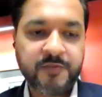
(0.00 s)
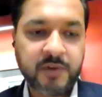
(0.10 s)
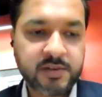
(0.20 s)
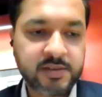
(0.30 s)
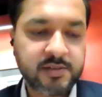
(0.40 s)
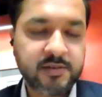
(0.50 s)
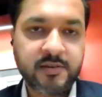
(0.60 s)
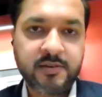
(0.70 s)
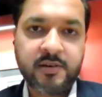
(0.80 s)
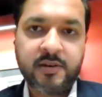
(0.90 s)
Faris.
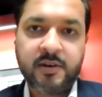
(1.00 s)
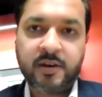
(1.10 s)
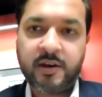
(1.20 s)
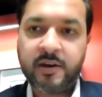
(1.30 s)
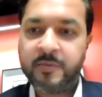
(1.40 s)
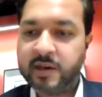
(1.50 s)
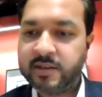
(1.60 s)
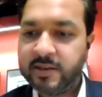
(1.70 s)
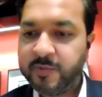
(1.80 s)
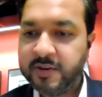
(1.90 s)
I
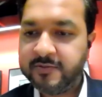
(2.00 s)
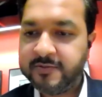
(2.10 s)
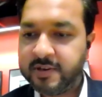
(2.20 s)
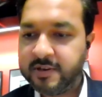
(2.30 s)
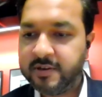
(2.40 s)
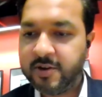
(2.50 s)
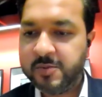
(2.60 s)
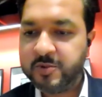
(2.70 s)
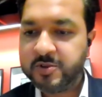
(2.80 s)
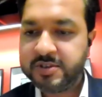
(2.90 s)
think we've
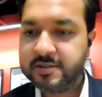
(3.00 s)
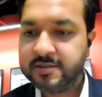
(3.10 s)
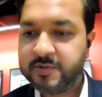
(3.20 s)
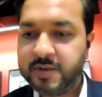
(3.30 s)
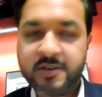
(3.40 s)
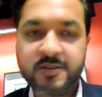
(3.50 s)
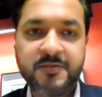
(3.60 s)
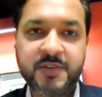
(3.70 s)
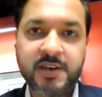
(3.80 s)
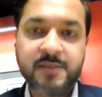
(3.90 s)
almost run out
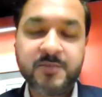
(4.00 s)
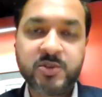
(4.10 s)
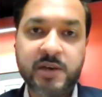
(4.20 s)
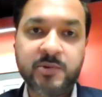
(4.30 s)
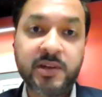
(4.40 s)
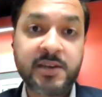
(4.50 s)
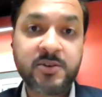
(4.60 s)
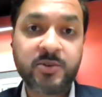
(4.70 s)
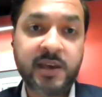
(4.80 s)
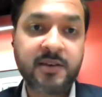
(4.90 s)
of time, so I would like
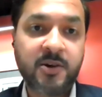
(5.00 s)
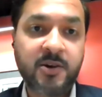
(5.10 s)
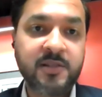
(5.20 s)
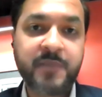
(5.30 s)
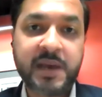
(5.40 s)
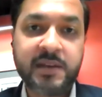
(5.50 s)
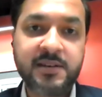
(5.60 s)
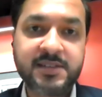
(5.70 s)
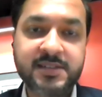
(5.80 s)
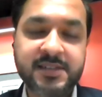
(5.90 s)
to thank all the
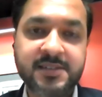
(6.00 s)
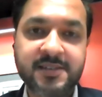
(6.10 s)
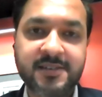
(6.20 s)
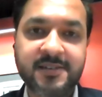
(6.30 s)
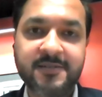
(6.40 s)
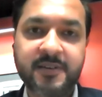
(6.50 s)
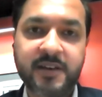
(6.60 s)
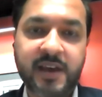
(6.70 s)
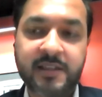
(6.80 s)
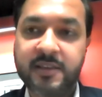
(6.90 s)
panelists
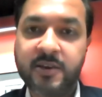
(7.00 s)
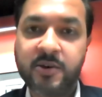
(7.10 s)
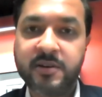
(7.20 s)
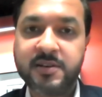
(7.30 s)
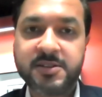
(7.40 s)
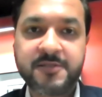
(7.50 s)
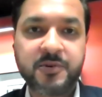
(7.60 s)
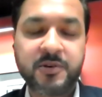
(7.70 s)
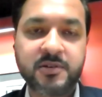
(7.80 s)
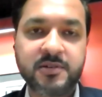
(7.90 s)
and the audience
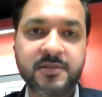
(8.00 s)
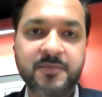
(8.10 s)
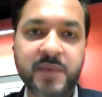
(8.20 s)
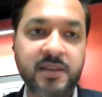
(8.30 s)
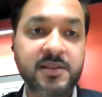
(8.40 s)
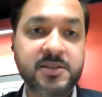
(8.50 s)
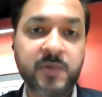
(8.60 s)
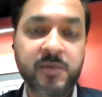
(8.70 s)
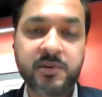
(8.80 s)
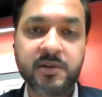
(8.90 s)
for making this
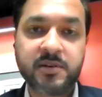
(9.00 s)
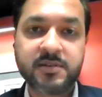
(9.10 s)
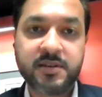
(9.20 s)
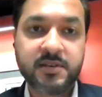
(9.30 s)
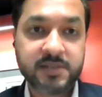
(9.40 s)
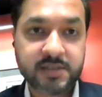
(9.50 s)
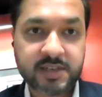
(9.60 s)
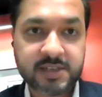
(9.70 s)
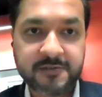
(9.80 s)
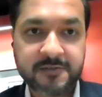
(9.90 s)
webinar
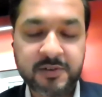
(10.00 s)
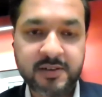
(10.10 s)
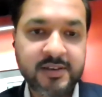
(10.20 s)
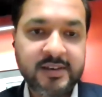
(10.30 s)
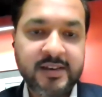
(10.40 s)
successful.